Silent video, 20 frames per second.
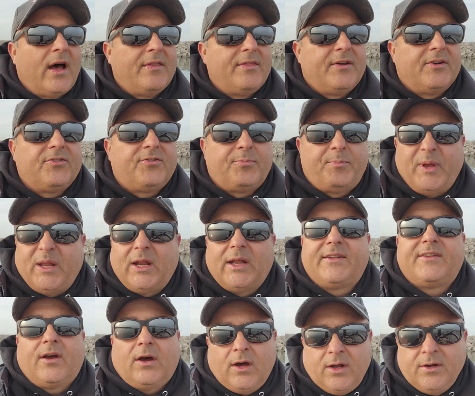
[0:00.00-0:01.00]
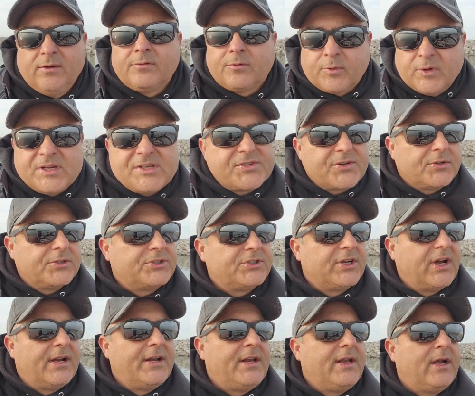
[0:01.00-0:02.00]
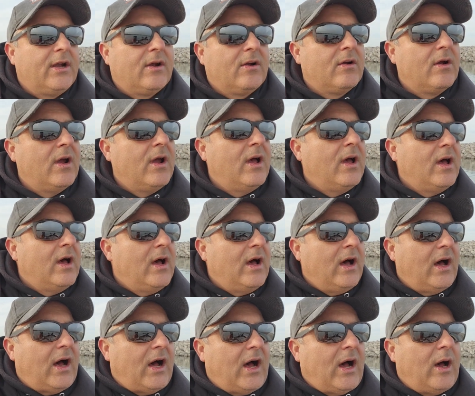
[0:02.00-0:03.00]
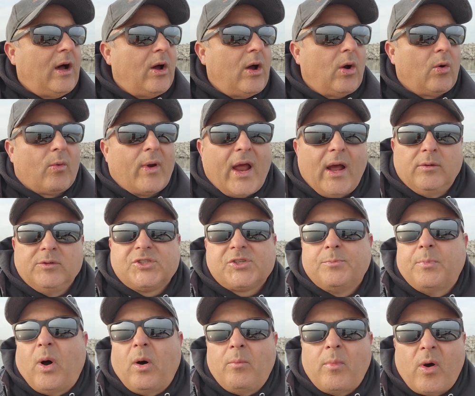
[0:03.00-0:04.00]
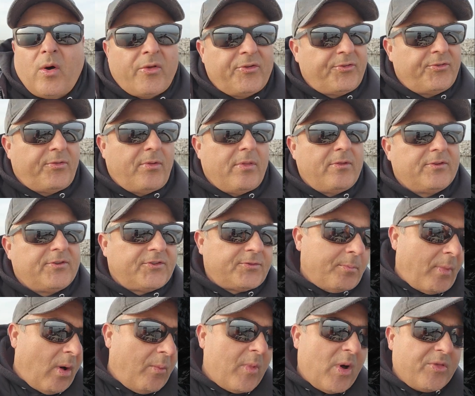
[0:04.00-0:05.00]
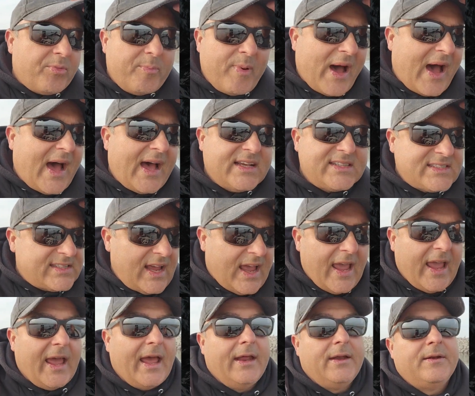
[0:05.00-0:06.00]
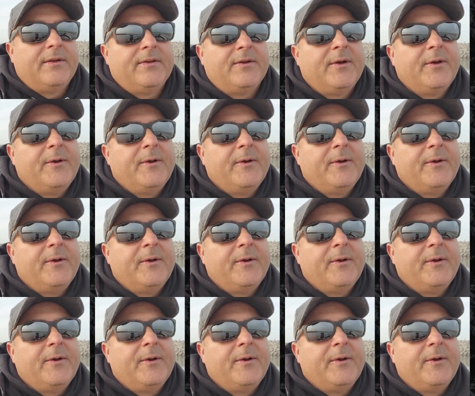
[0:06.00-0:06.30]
there's been a ton of research done here around smallmouth bass and